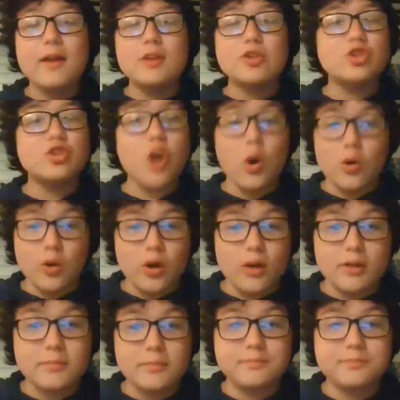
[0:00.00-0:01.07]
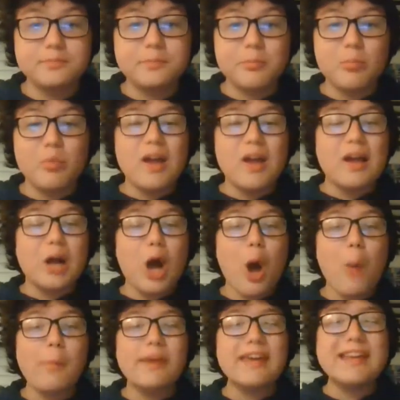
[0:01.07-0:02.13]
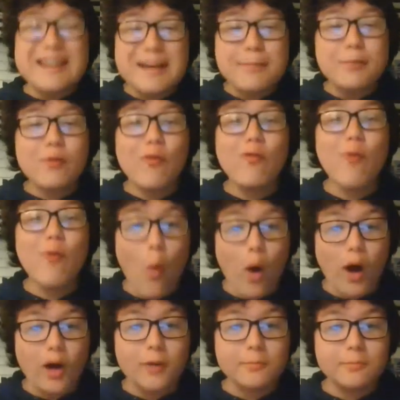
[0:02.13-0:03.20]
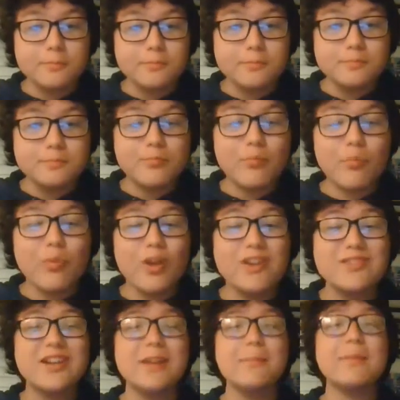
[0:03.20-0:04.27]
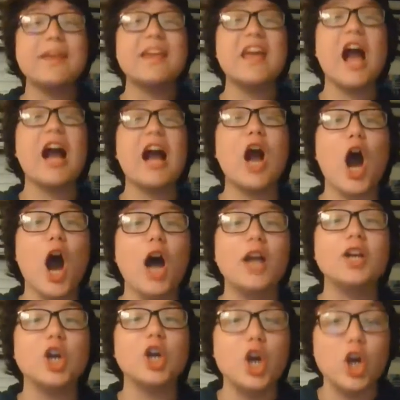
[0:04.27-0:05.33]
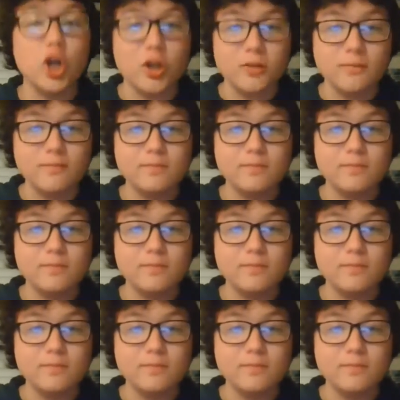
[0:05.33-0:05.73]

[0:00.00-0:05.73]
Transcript: So good. Coming in at number 4 is gonna be Gone Girl.